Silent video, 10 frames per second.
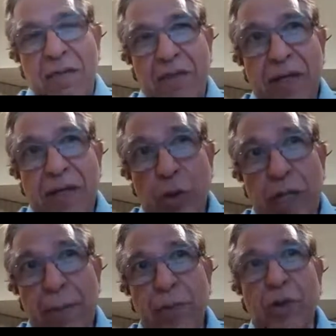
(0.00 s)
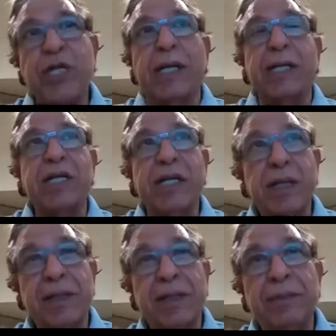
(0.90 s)
When you come to
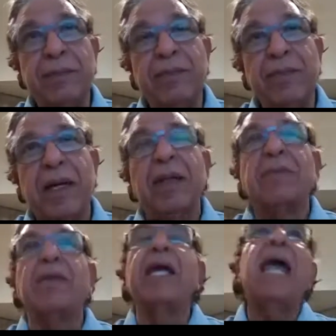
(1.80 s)
Sardinia, they